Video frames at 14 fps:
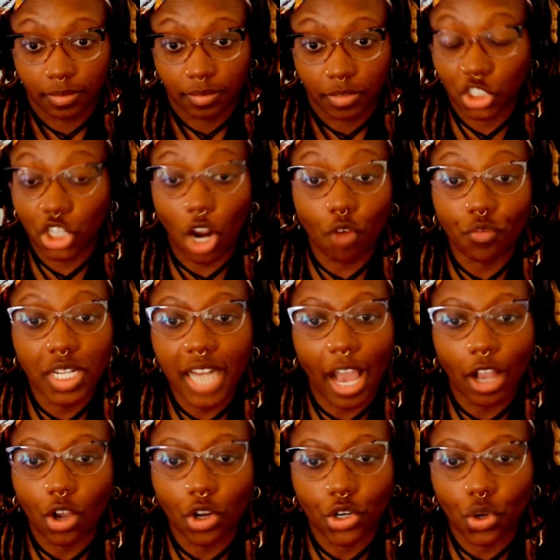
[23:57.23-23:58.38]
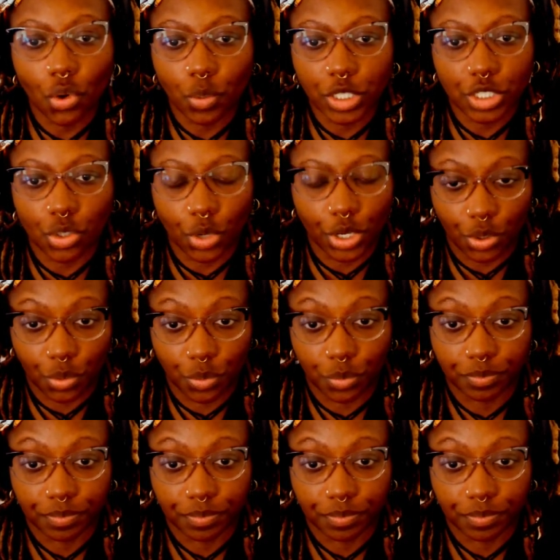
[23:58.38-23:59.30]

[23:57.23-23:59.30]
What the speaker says: Because y'all really not going to know what's going on.